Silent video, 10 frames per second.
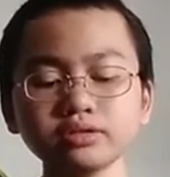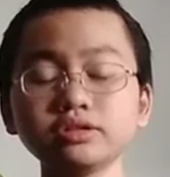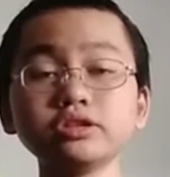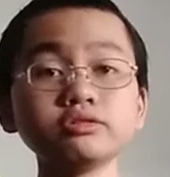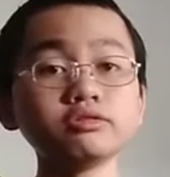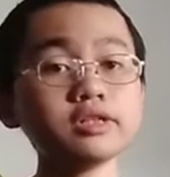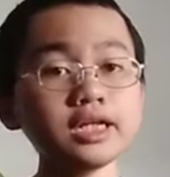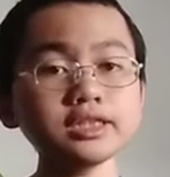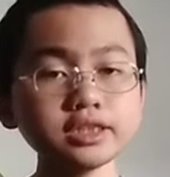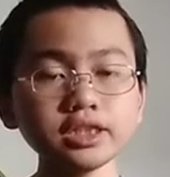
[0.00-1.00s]
the
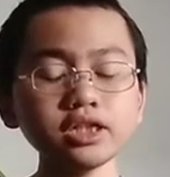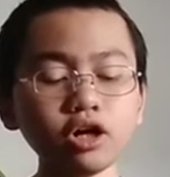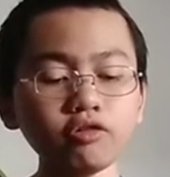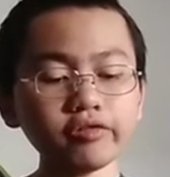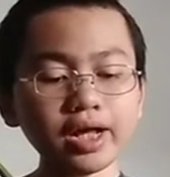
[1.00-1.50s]
reality of